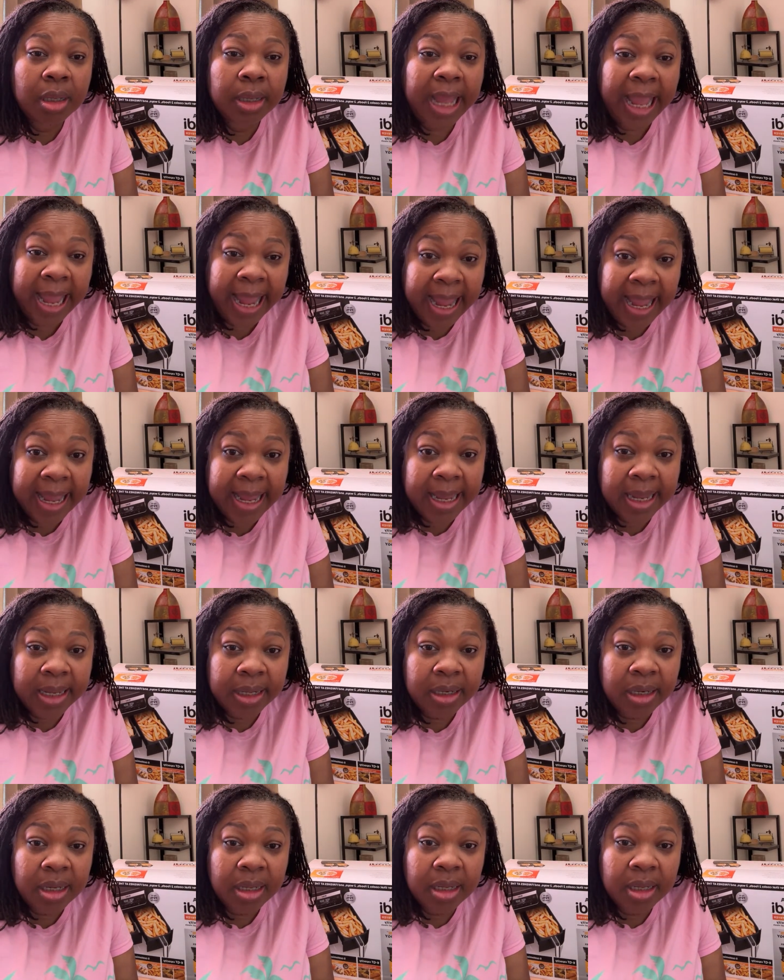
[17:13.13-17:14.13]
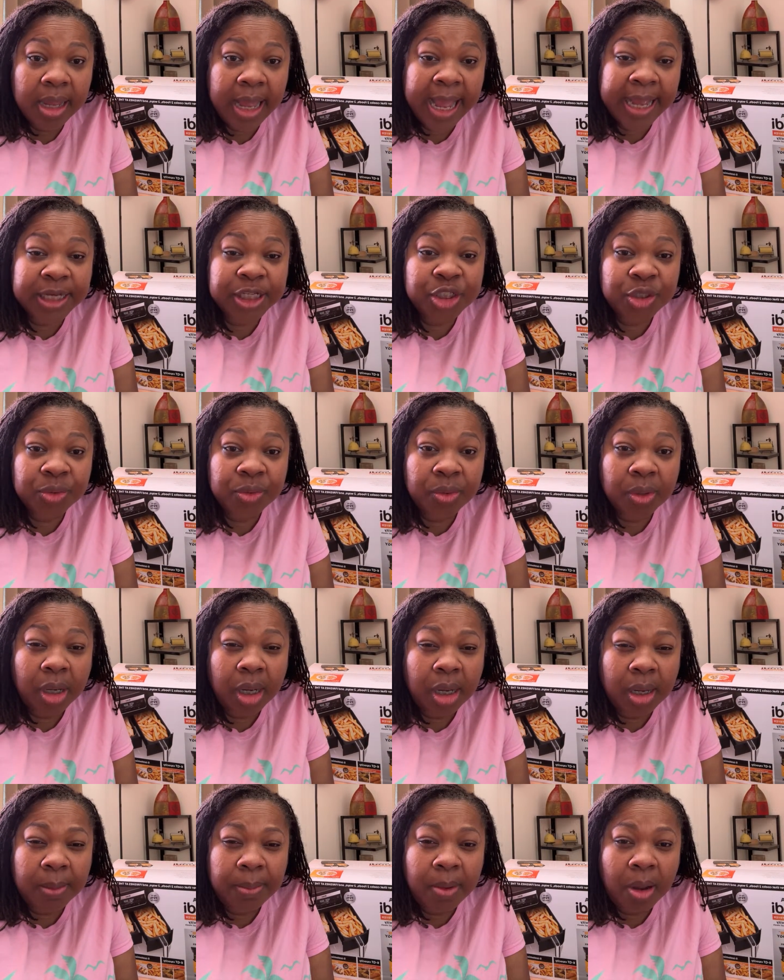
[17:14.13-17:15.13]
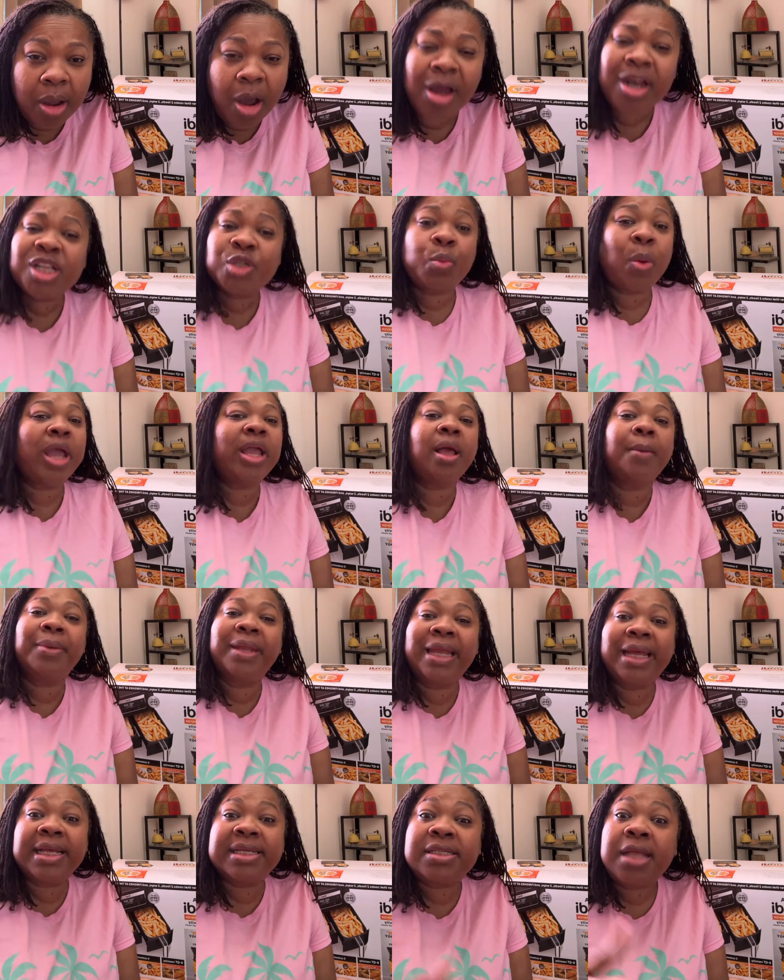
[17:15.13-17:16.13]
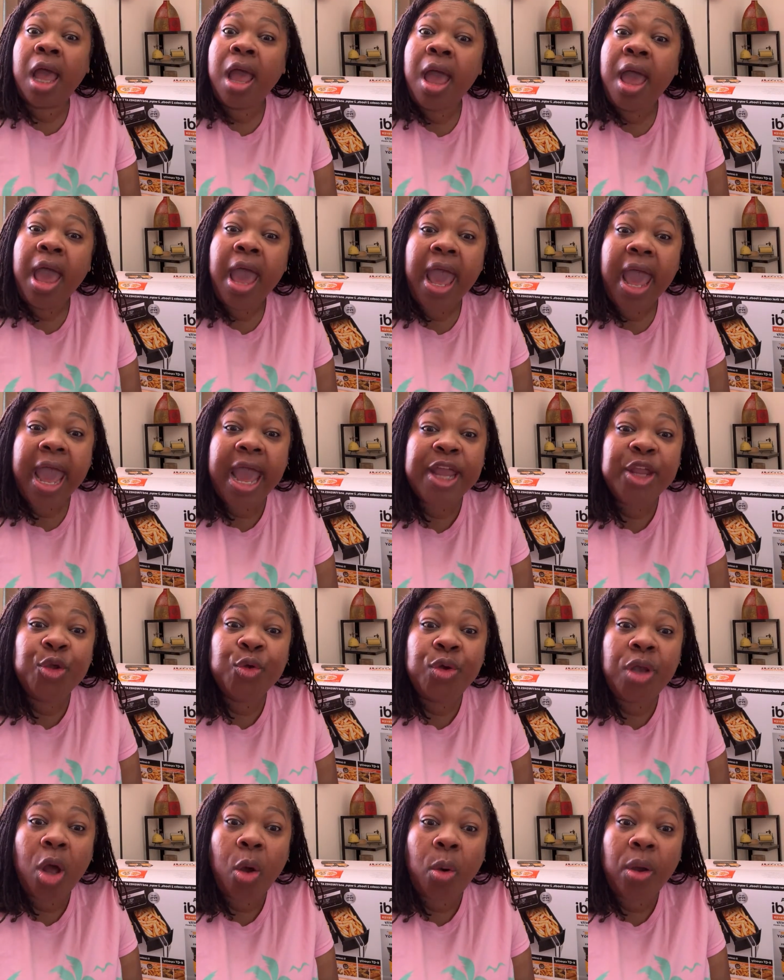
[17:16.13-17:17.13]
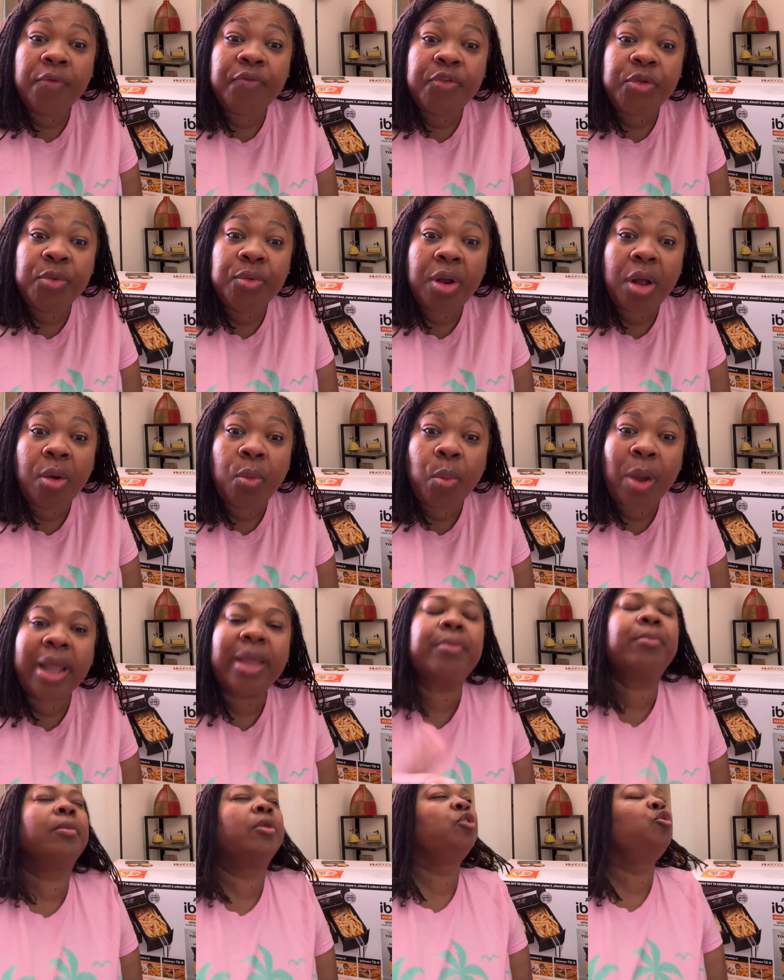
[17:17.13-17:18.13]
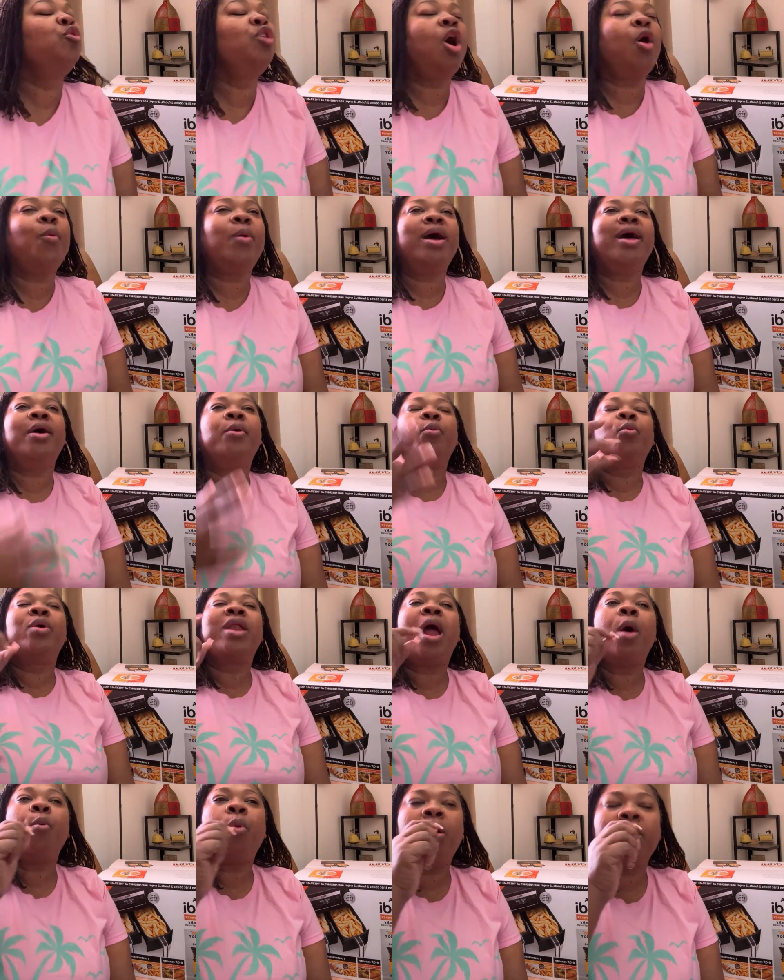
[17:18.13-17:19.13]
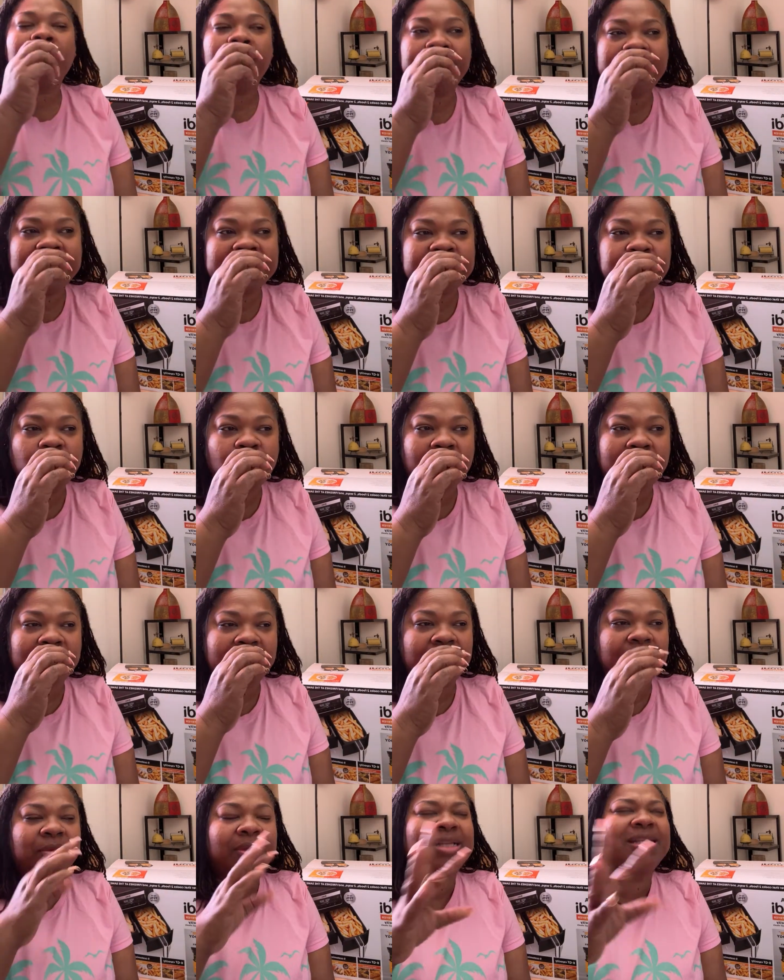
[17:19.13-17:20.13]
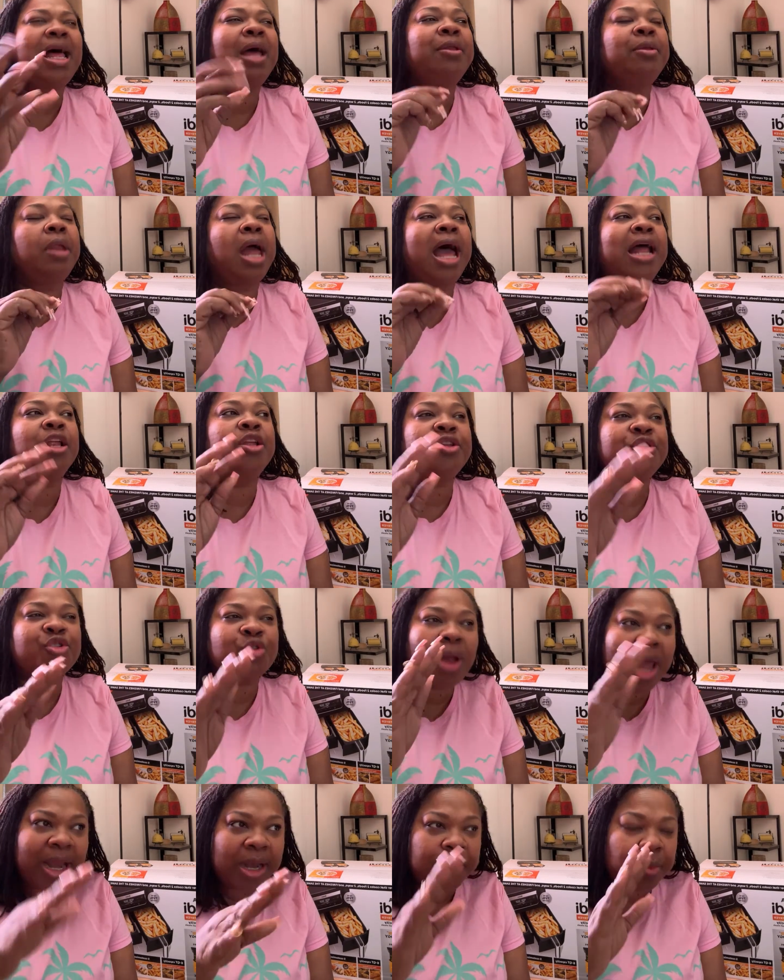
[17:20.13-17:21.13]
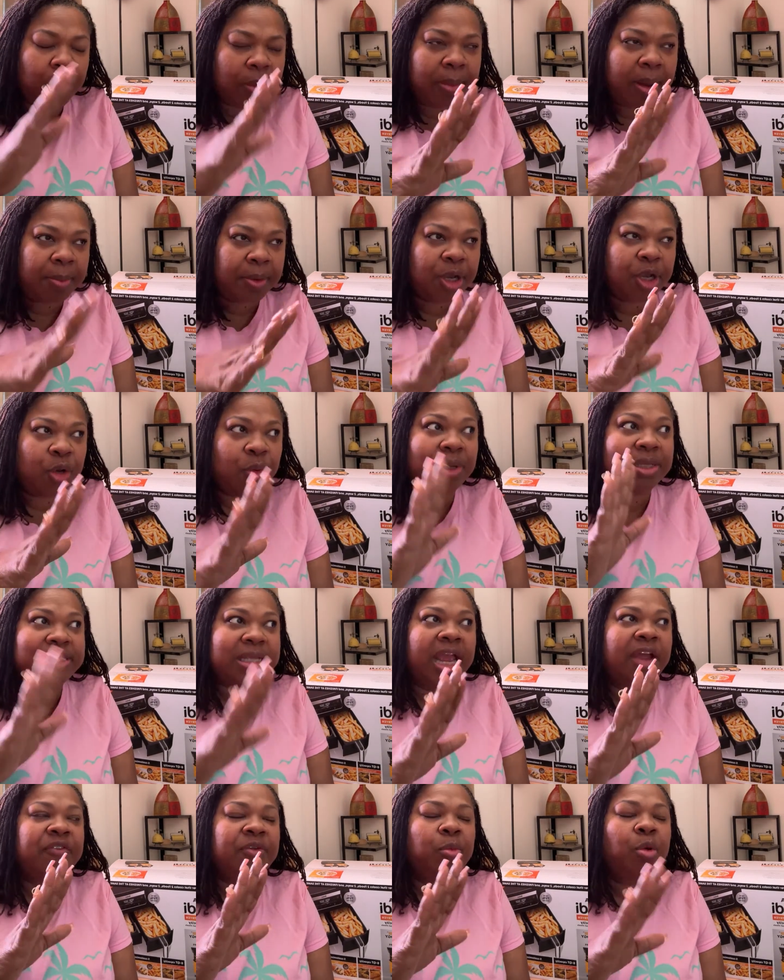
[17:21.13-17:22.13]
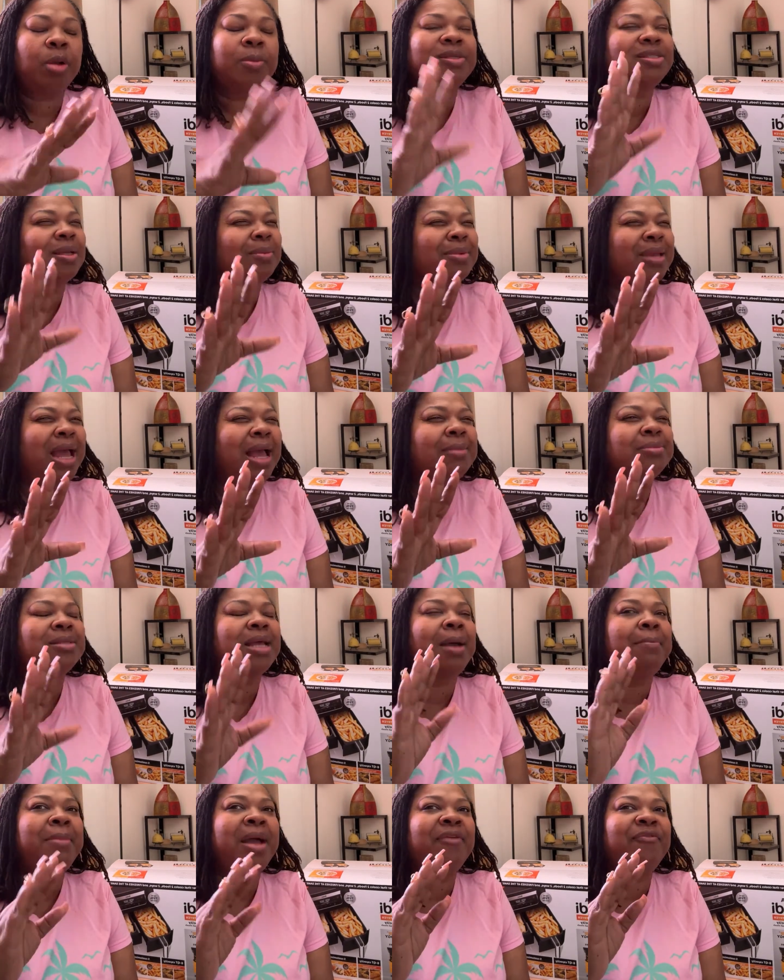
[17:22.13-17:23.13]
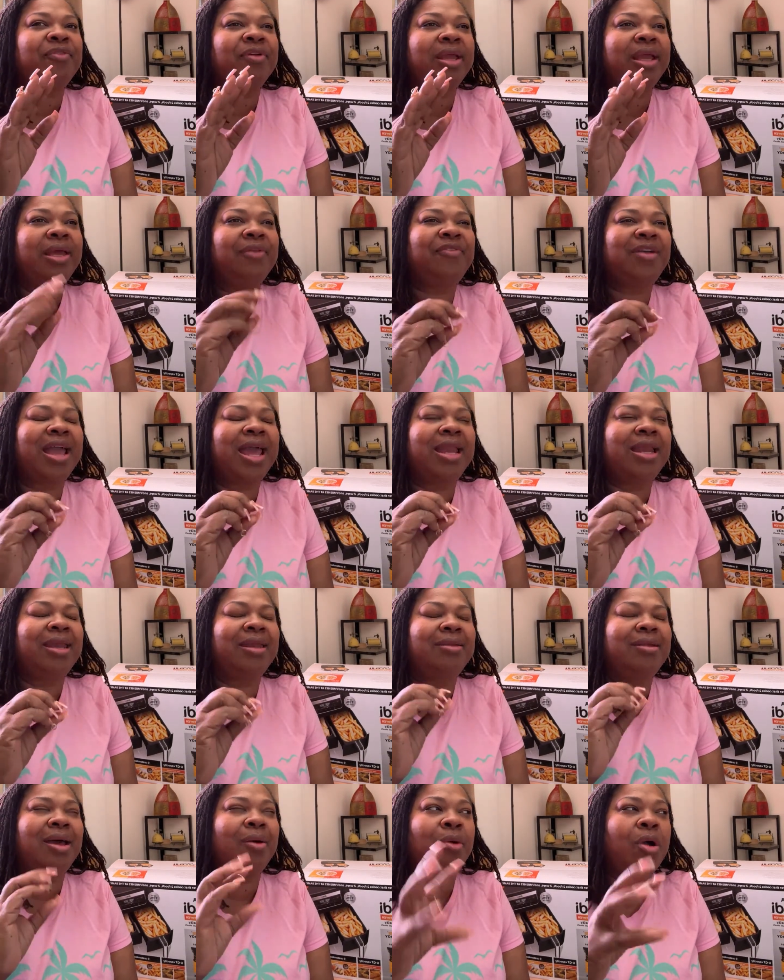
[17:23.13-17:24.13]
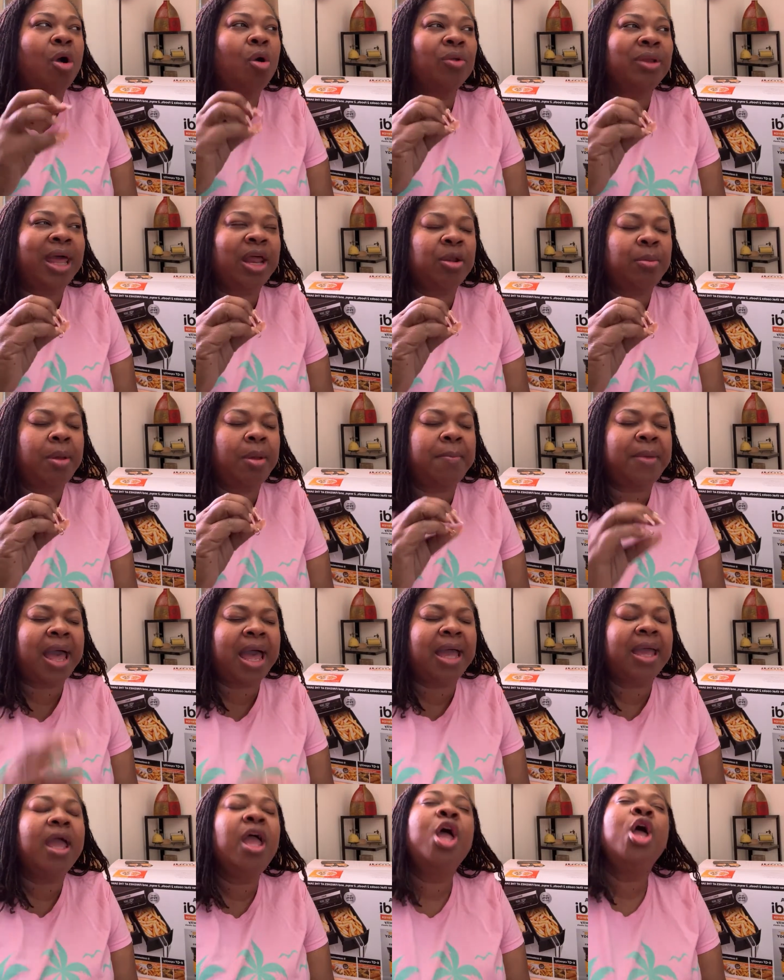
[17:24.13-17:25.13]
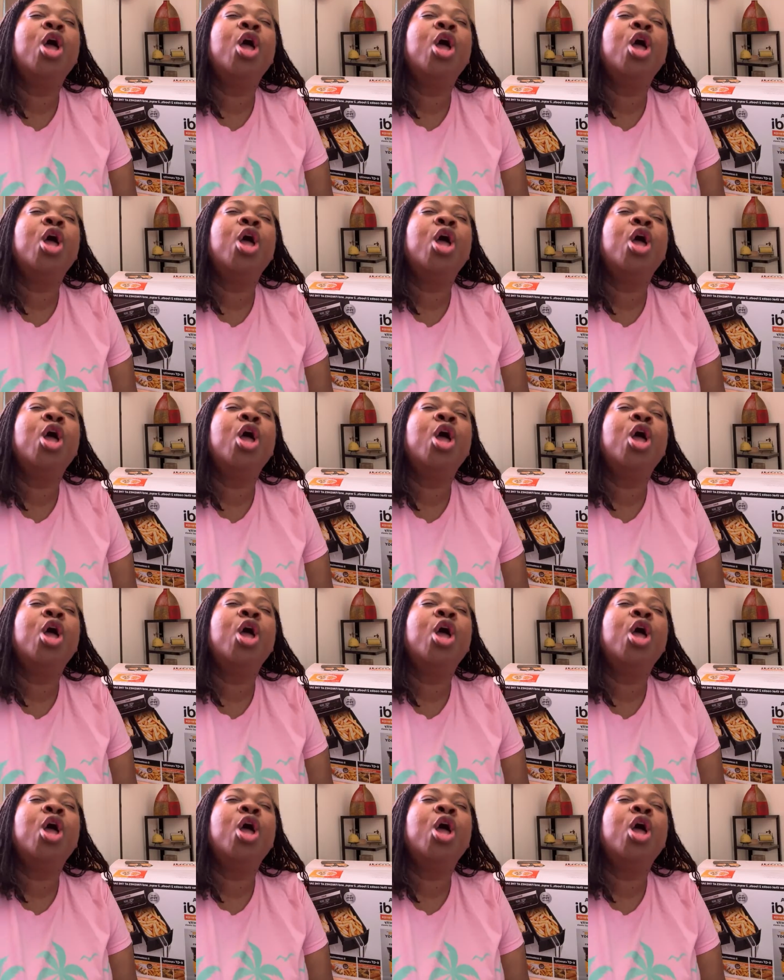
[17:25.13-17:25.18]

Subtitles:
and has you on his wake up list. And you know, if you don't wake, you know what? When I woke up this morning, because I try to remember to do this every morning, but sometimes I might forget if I got a whole lot on my mind.